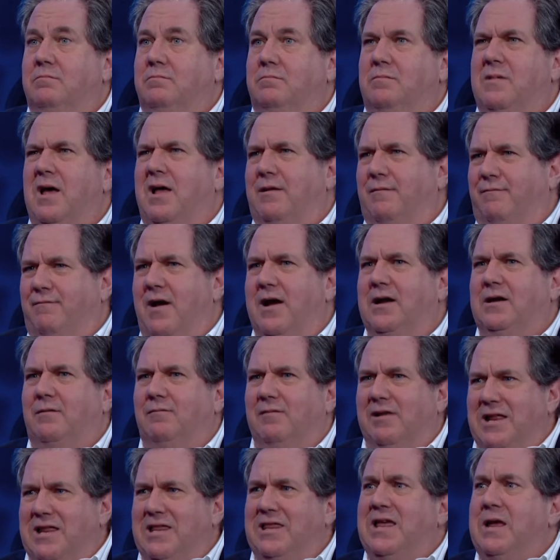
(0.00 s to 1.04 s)
not
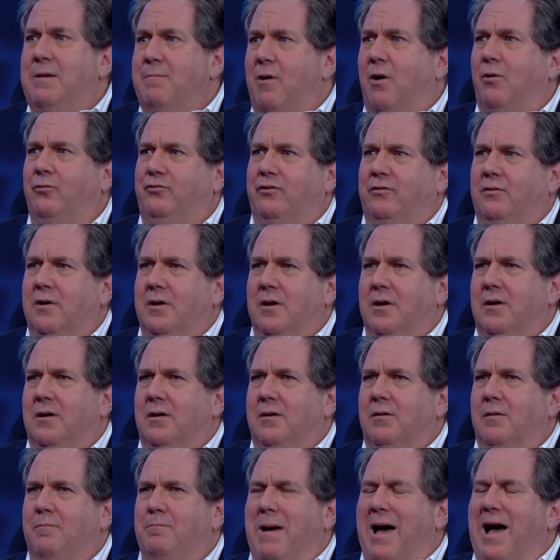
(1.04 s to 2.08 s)
effectively, the most
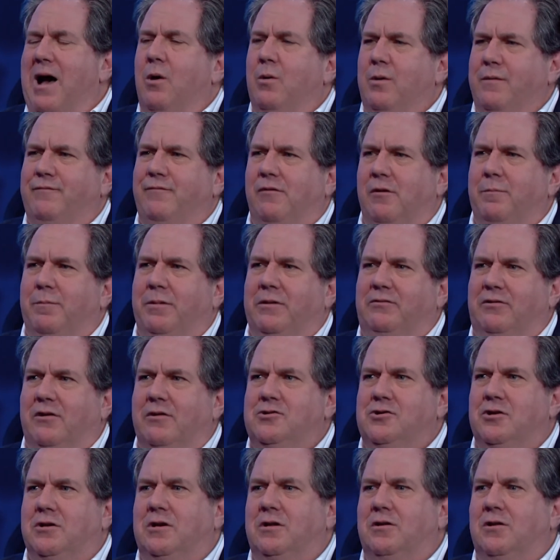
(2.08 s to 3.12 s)
powerful
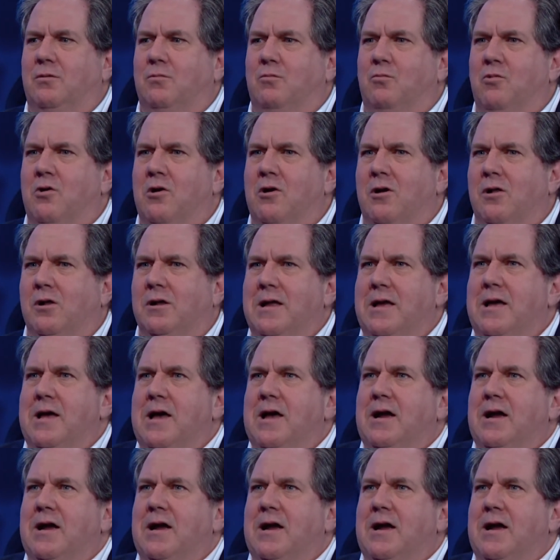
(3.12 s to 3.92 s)
position in the world